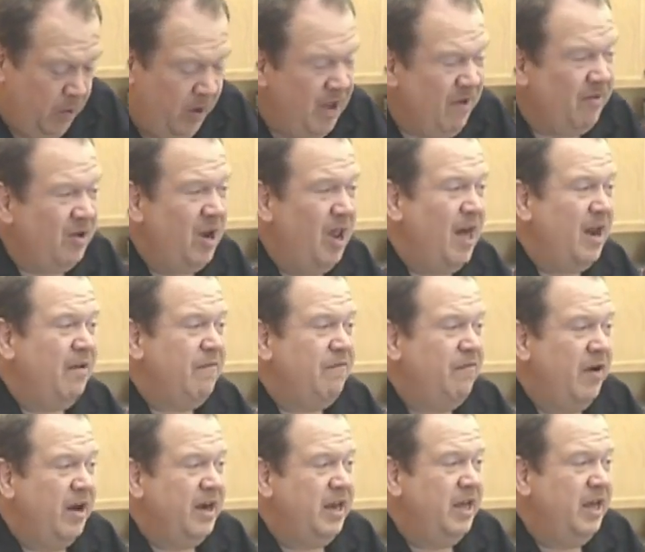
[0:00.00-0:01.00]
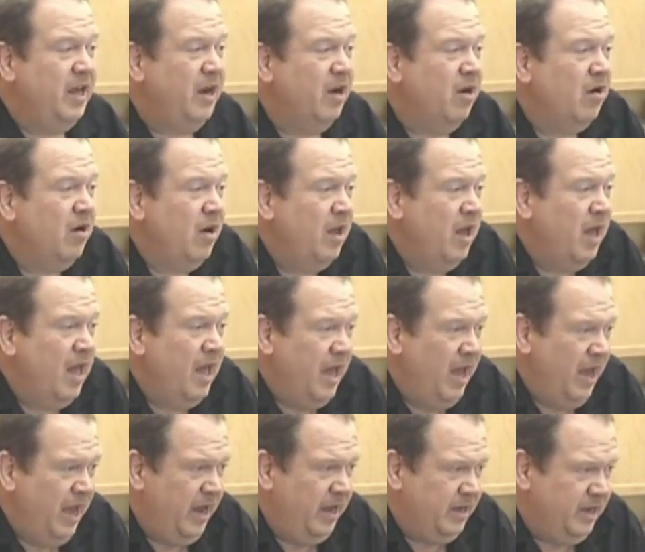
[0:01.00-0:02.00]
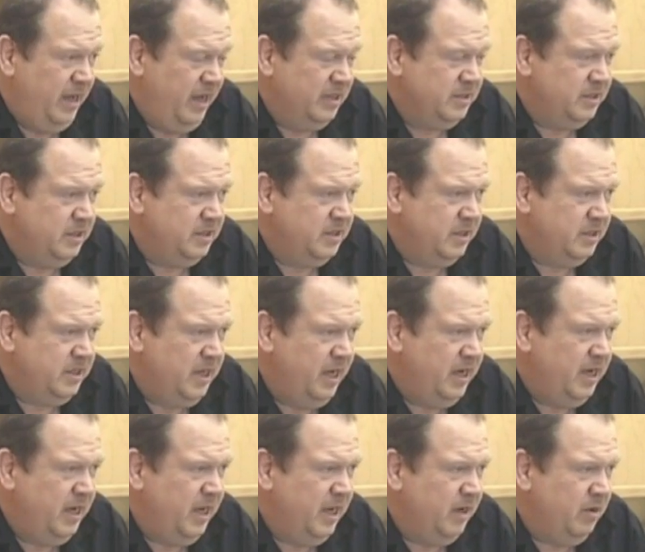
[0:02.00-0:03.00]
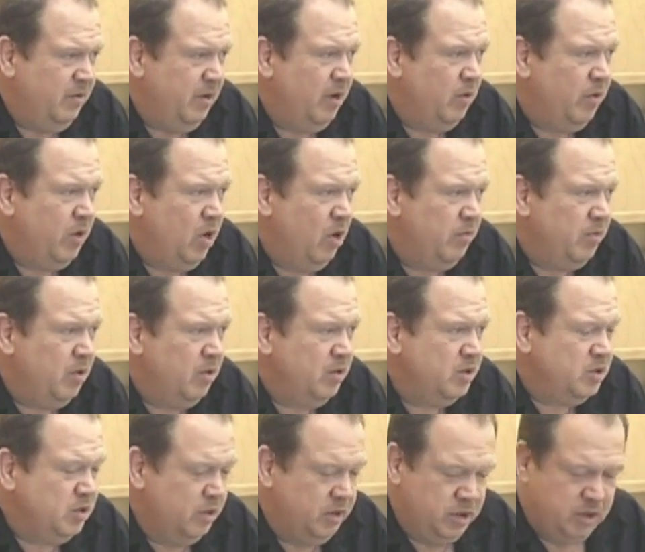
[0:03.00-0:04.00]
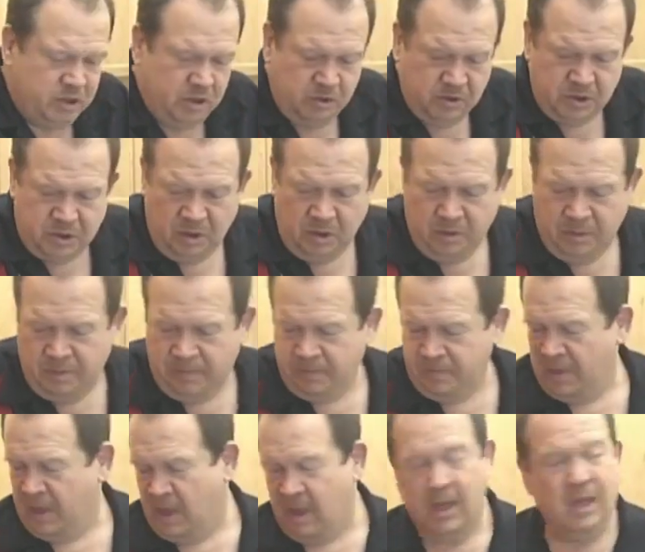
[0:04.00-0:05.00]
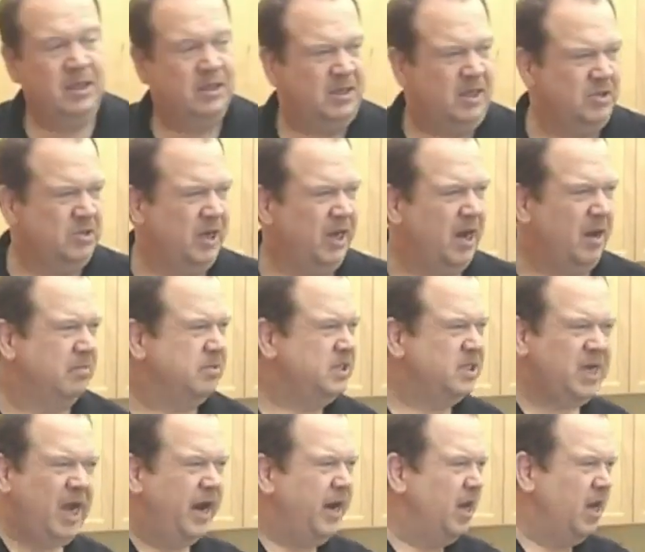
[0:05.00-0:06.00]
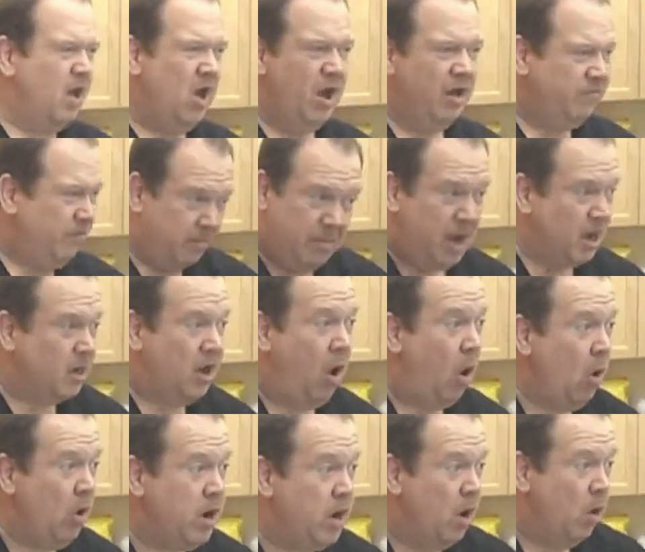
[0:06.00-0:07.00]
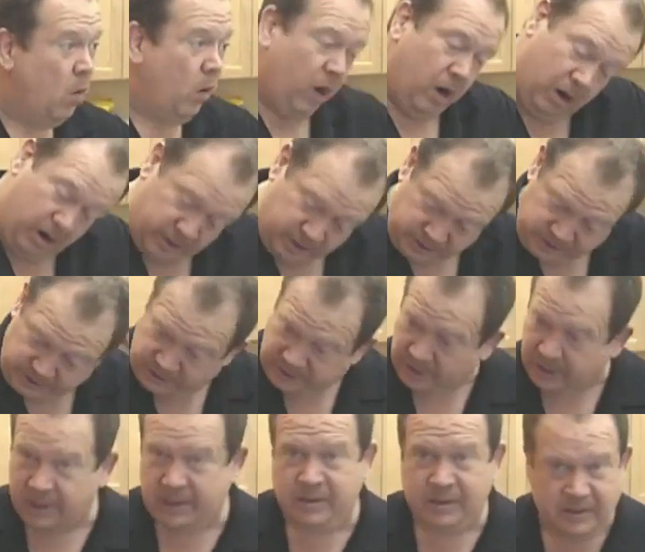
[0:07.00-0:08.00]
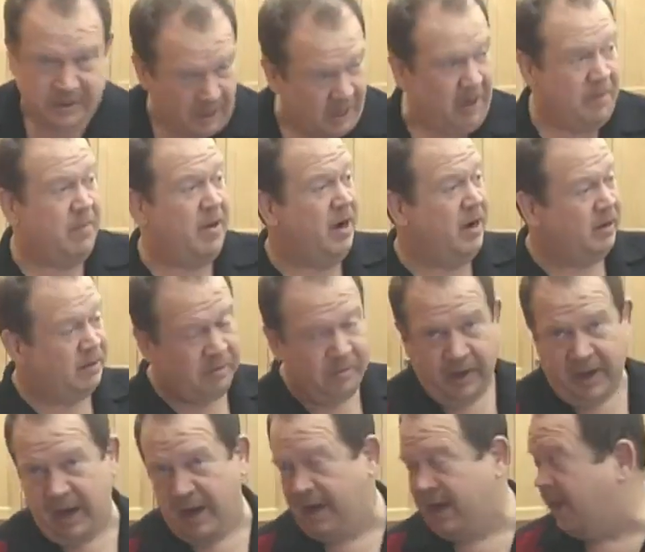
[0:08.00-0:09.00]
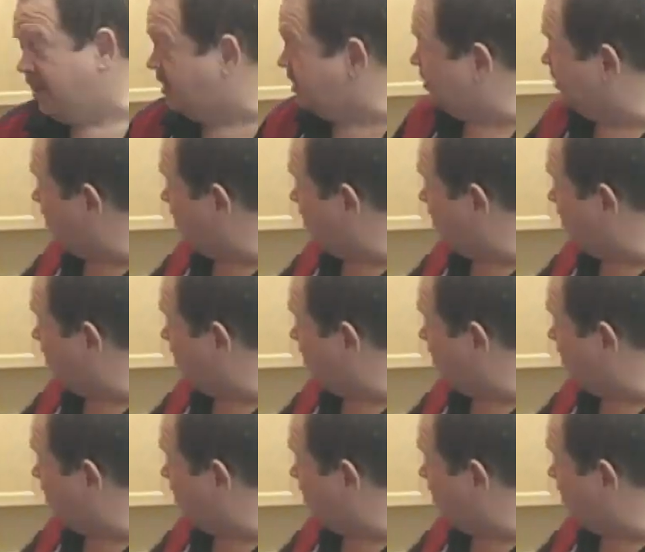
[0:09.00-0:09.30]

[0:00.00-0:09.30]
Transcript: We have a lot of fun here at NCC10, and we hope you enjoy the shows too. Sounds like I'm signing off. I'm not going nowhere. I just take a minute. We got to let